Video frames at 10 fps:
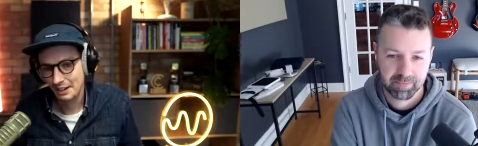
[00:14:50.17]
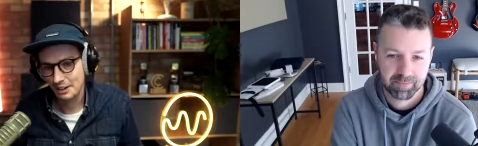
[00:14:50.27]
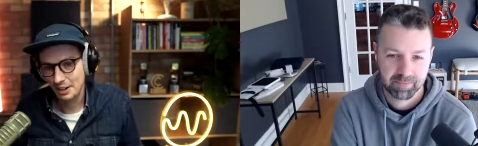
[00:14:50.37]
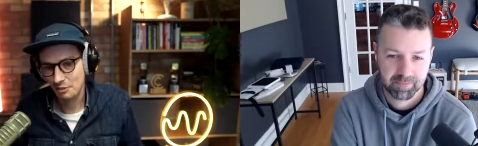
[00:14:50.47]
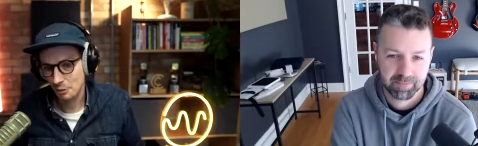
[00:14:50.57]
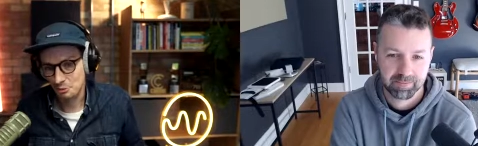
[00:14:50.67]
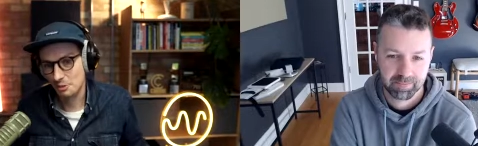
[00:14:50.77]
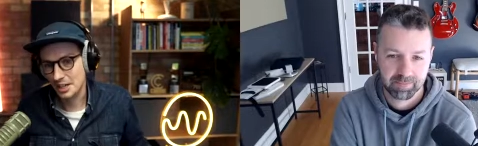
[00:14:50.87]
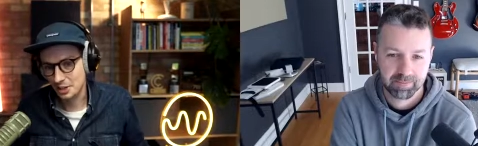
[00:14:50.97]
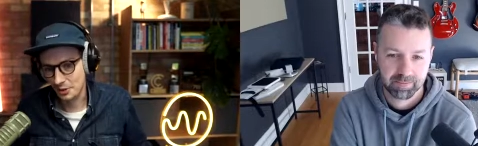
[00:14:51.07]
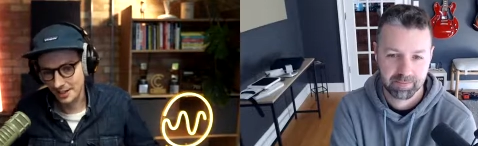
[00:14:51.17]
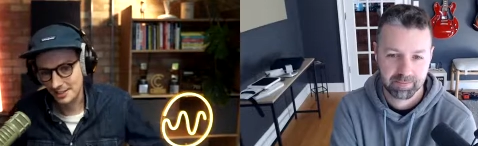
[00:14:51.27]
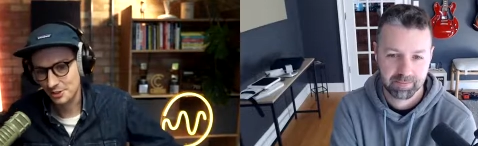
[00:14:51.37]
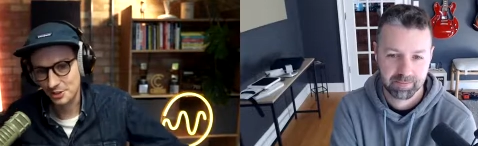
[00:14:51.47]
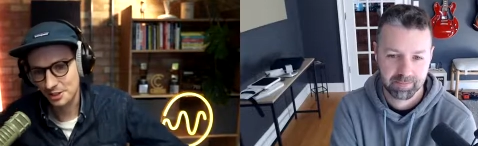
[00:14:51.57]
Speaker 1: if I was really
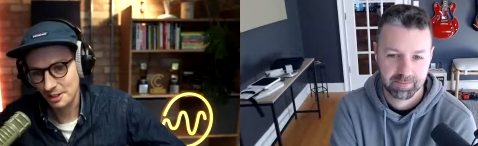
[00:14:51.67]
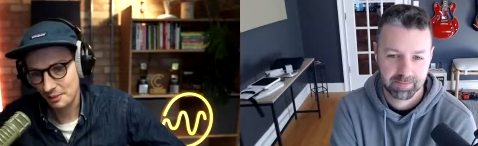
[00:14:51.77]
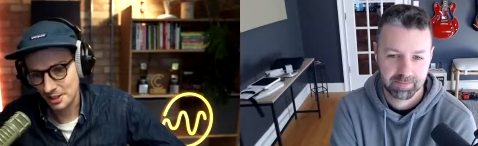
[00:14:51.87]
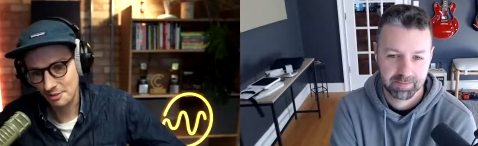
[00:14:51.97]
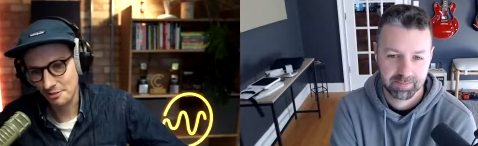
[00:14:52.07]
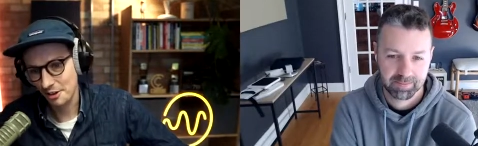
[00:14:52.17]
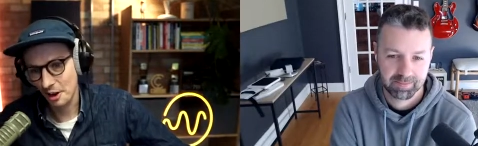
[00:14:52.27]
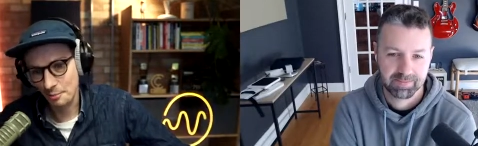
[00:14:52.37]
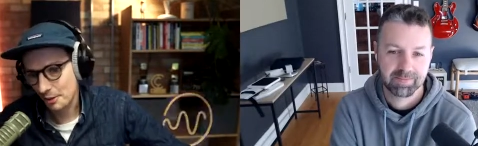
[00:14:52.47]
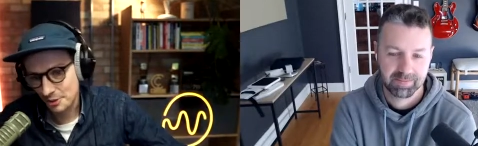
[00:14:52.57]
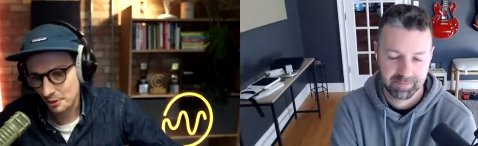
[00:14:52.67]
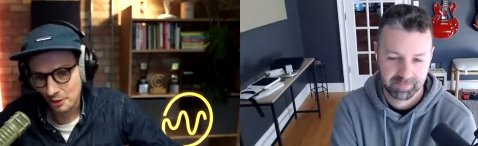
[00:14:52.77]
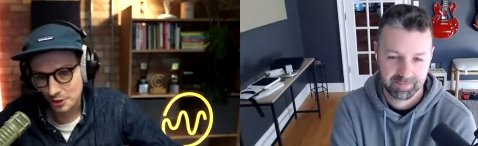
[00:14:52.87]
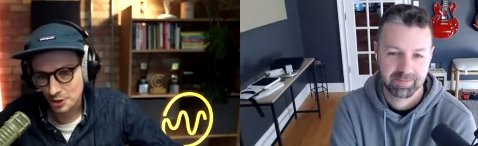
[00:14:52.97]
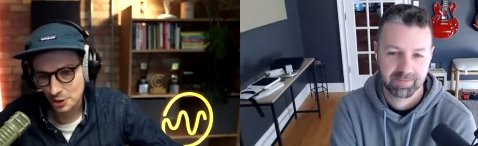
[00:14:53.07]
creative and doing something different, I'd be able to do
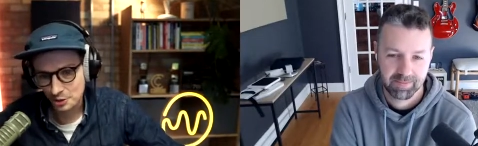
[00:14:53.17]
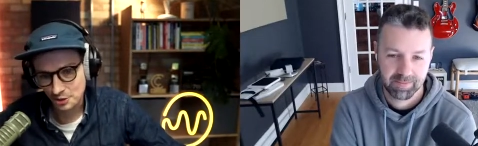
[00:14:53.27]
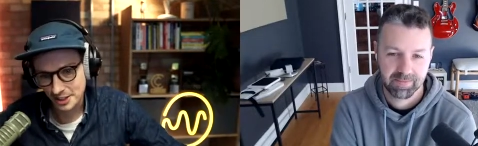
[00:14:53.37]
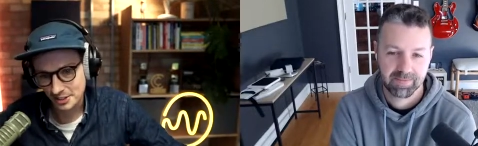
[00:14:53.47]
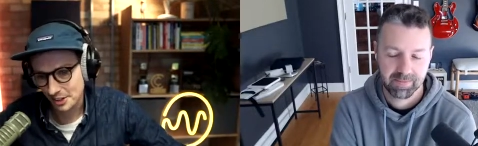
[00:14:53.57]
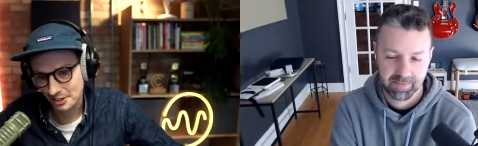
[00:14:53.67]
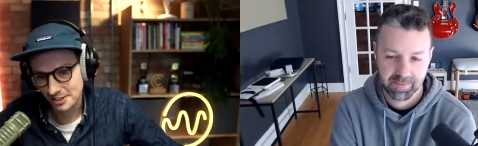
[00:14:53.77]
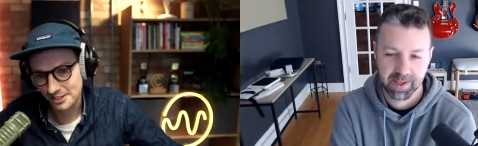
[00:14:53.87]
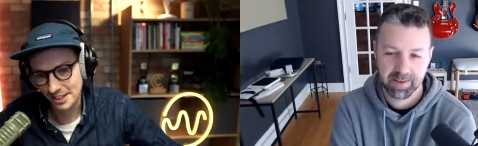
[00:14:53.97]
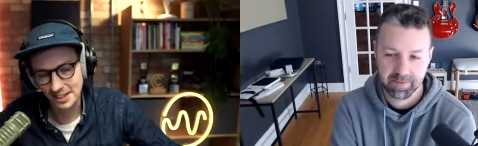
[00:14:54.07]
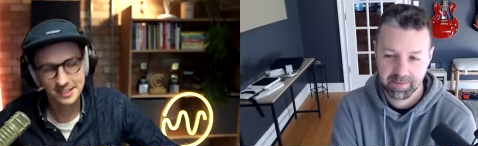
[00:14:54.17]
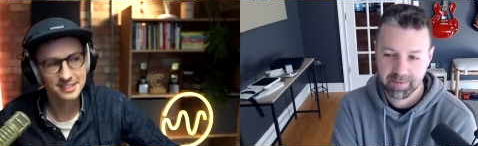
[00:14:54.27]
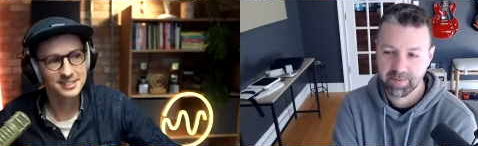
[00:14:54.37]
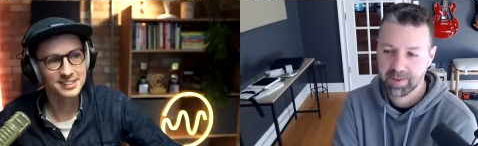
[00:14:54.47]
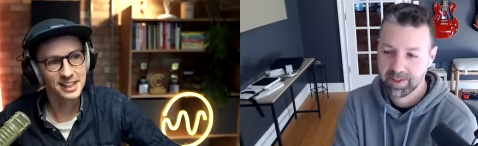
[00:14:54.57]
it on a shoestring. So it's yeah, uh,
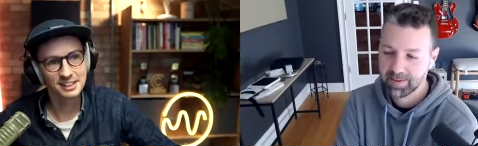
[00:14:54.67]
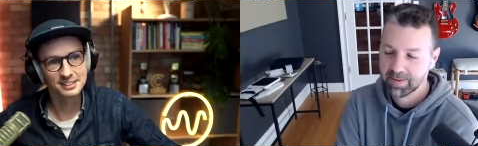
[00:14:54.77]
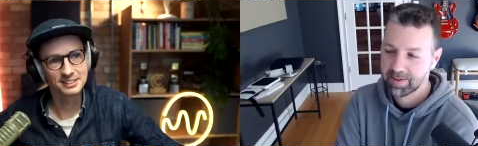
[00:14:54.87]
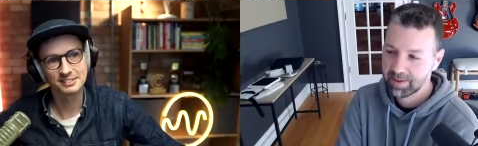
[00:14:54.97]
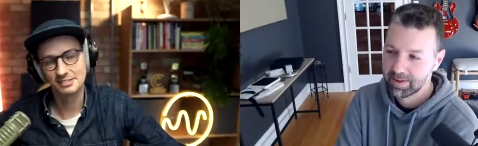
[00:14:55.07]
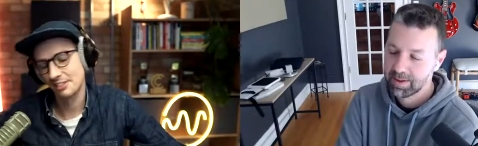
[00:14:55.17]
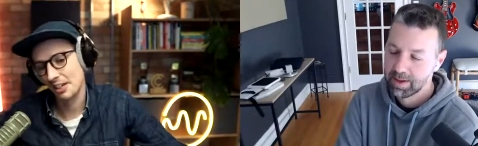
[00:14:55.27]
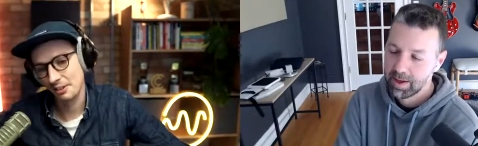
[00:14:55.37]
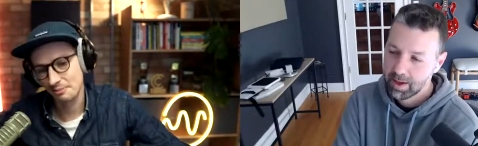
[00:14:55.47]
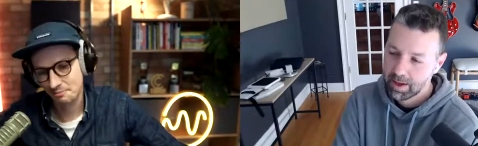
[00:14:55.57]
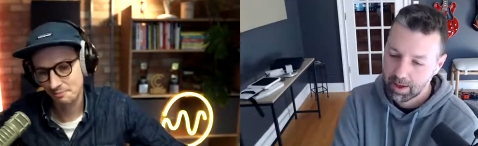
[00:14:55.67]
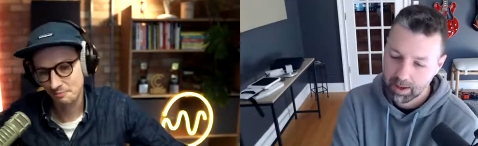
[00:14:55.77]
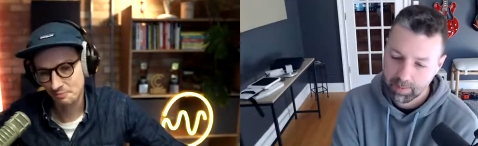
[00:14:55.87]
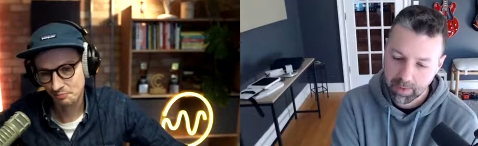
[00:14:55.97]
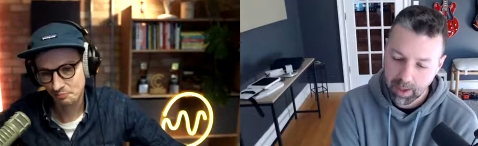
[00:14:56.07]
yeah. Anyway,
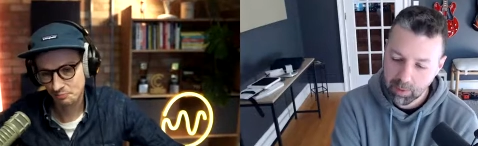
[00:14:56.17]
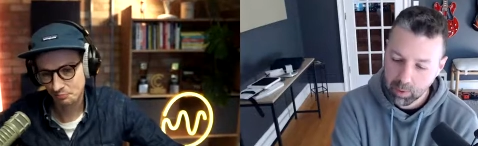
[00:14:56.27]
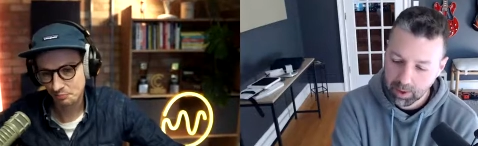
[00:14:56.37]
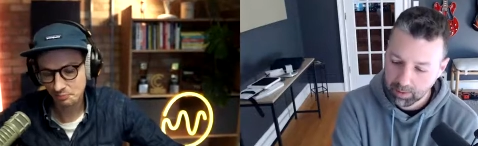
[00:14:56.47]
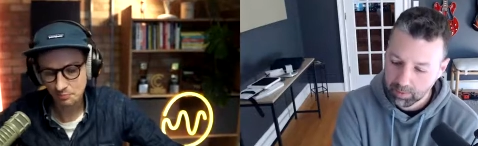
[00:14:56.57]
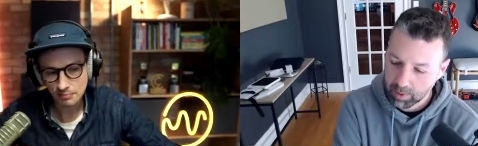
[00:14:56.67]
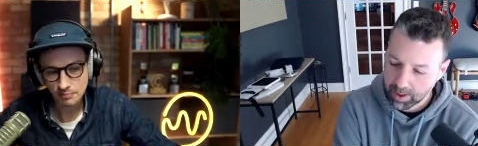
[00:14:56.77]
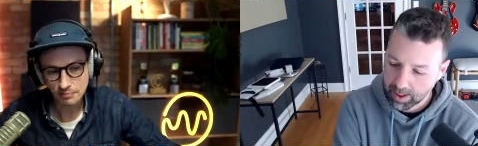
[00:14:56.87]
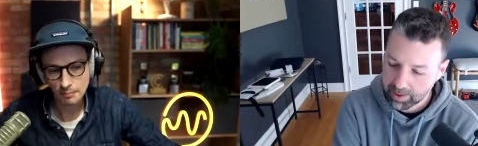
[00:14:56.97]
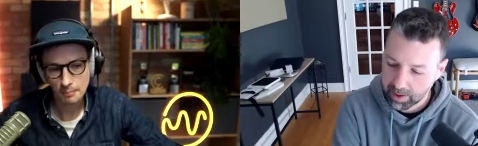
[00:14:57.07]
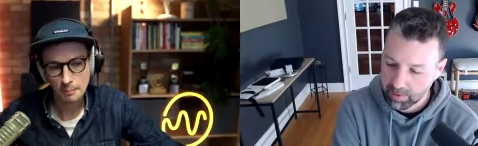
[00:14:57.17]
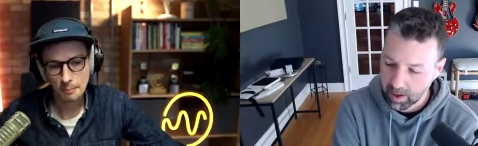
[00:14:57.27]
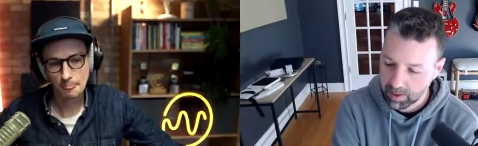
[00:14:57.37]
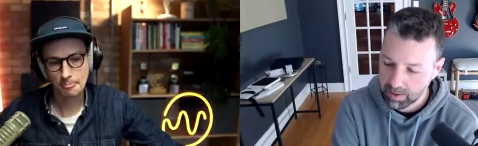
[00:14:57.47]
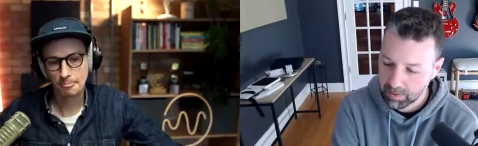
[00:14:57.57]
Speaker 2: um, I mean, what what kind of stuff
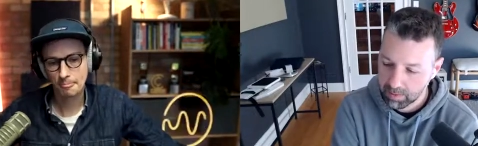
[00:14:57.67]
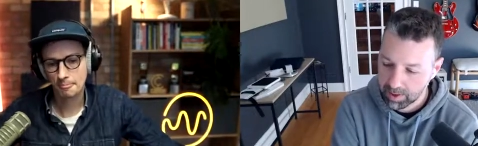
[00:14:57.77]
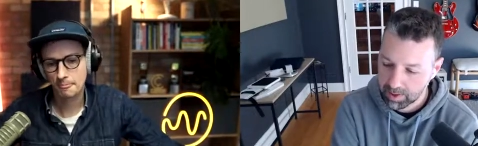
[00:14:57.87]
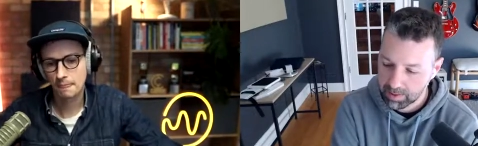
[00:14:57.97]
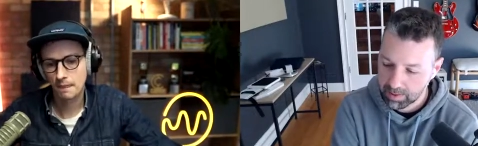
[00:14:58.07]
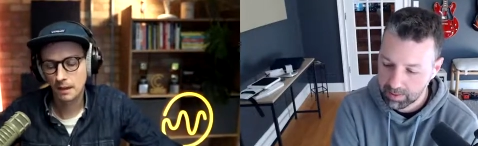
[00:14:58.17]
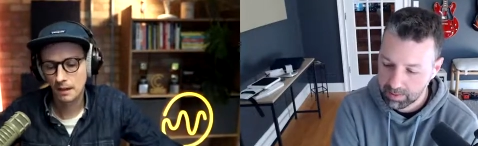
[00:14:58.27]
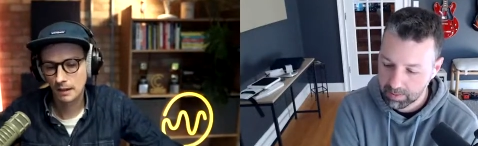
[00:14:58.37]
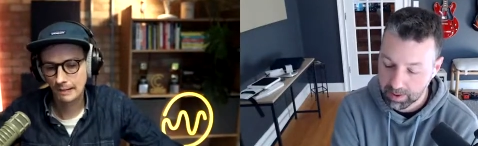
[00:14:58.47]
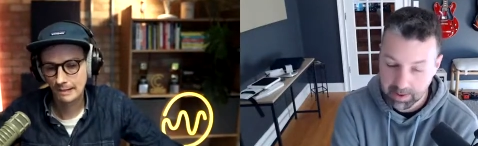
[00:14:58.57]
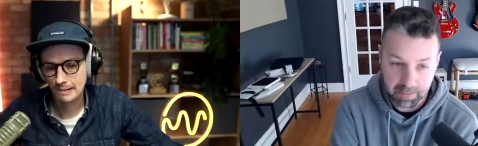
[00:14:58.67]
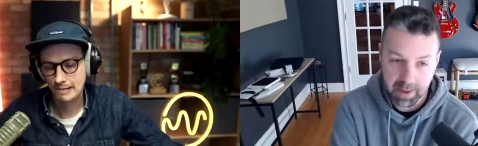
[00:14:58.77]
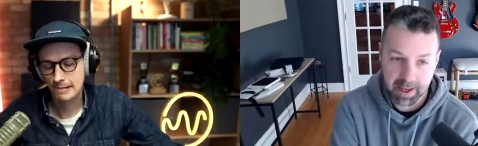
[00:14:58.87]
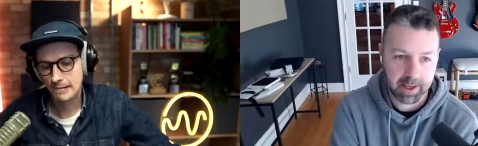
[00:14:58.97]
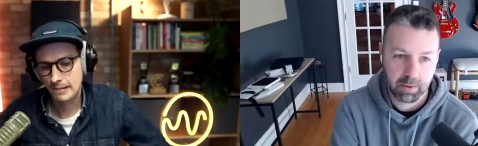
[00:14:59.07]
are you into into
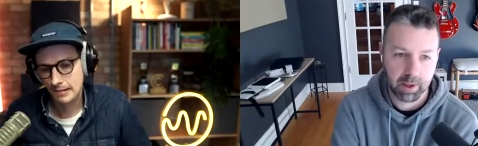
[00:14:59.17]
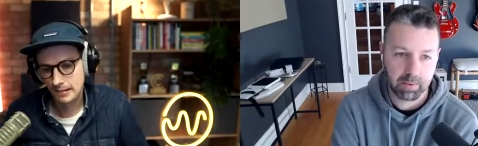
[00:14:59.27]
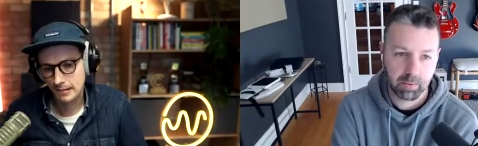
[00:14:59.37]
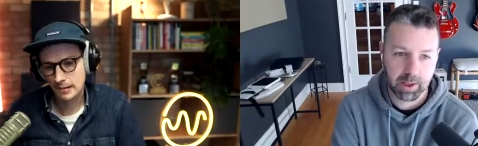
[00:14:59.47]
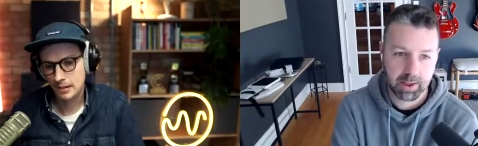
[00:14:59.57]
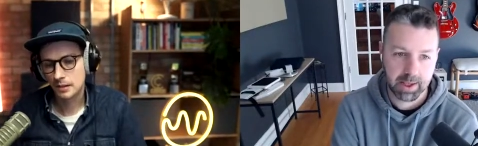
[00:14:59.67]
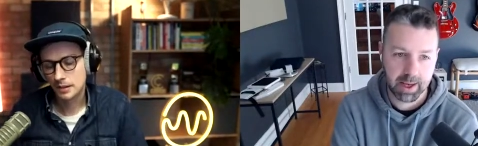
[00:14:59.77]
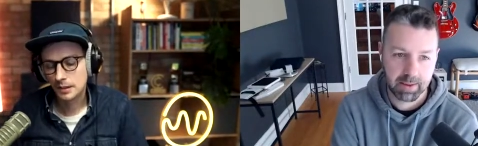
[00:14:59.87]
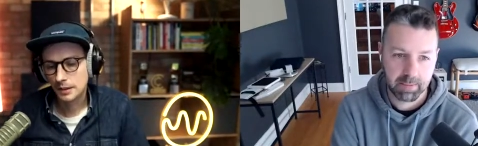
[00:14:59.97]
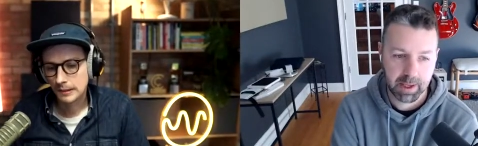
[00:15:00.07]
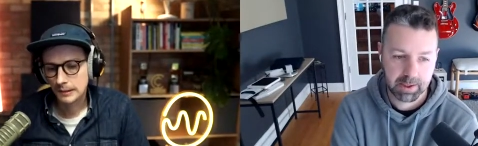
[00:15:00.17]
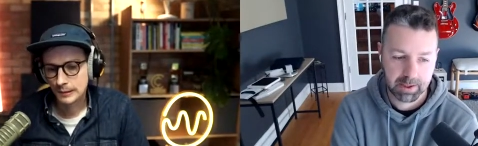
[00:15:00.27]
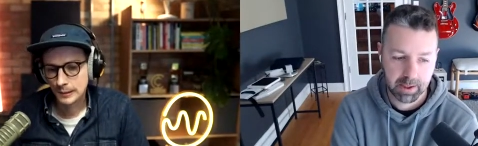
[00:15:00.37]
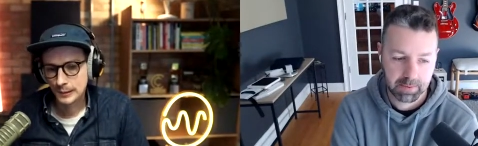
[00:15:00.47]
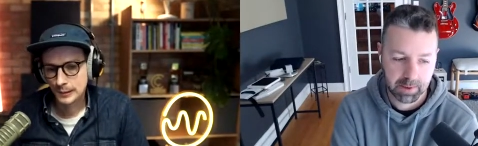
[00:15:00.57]
making when when you can make
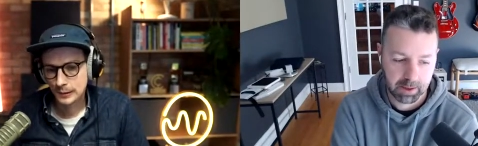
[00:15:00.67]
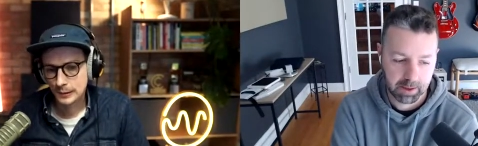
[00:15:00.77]
stuff like